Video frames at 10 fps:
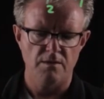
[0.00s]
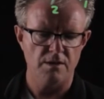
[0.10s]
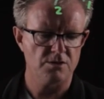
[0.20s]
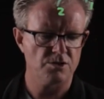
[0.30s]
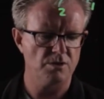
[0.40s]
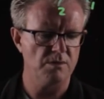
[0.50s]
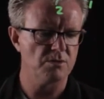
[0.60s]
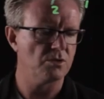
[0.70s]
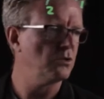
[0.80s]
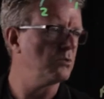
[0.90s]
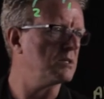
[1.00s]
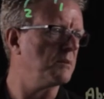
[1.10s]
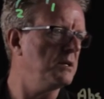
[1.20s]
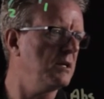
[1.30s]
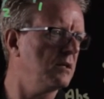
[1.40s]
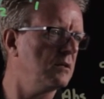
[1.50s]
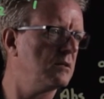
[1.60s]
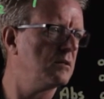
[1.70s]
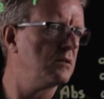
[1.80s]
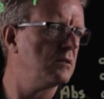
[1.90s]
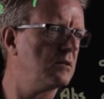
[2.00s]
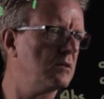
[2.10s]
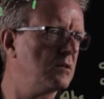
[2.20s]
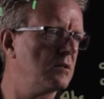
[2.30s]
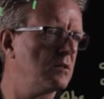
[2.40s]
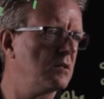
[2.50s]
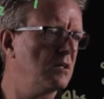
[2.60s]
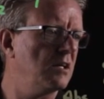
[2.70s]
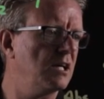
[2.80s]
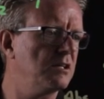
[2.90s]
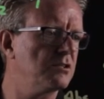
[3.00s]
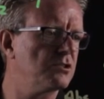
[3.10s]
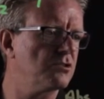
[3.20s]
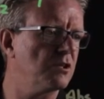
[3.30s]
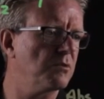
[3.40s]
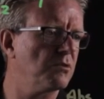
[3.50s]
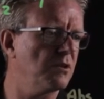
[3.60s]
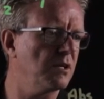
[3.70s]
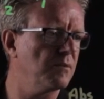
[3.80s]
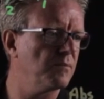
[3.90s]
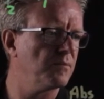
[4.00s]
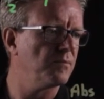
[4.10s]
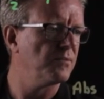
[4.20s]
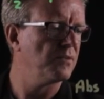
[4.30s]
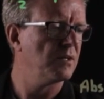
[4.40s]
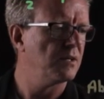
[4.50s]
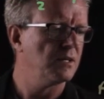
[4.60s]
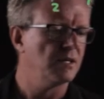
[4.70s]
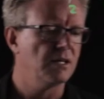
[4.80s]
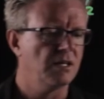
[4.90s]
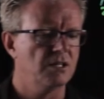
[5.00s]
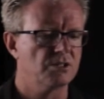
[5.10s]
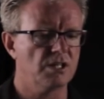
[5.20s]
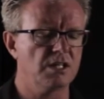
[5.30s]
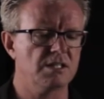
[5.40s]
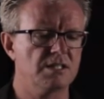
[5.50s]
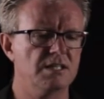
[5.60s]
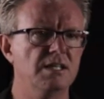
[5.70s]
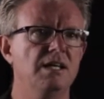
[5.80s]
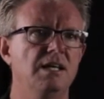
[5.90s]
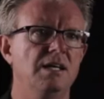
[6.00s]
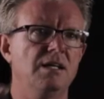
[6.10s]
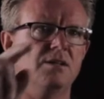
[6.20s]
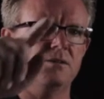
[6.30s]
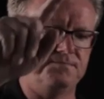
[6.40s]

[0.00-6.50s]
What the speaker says: Then stream two was up here, and then stream three. So you can see here that